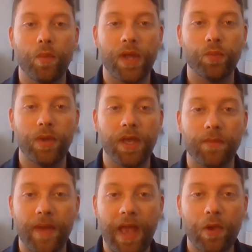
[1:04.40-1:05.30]
when we
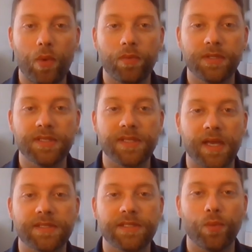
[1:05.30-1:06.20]
come back, we will
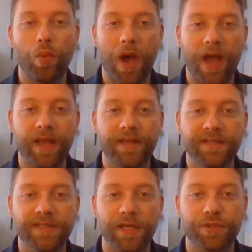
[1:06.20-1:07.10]
discuss why a
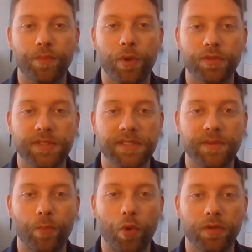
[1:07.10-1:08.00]
discussion post
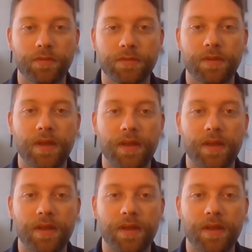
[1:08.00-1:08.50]
is important.